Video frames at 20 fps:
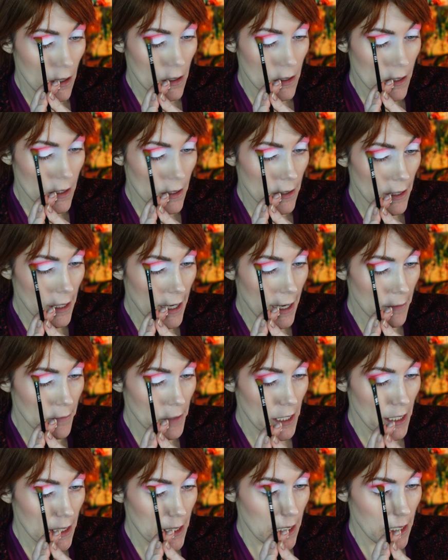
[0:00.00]
so that I'm
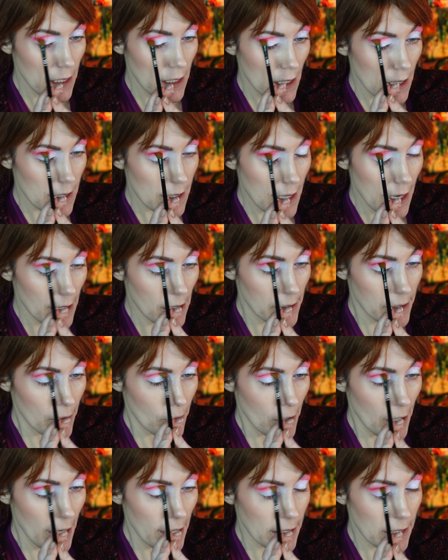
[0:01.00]
getting exactly
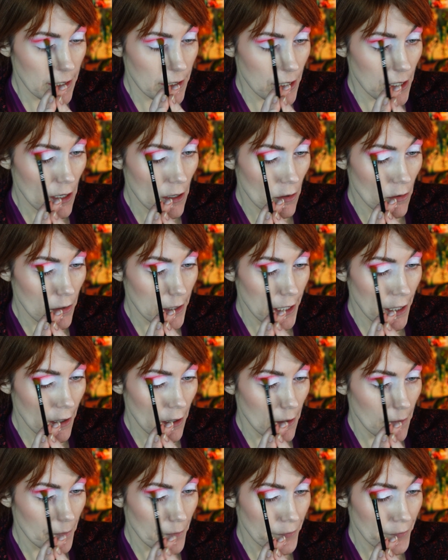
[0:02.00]
where I need to go here.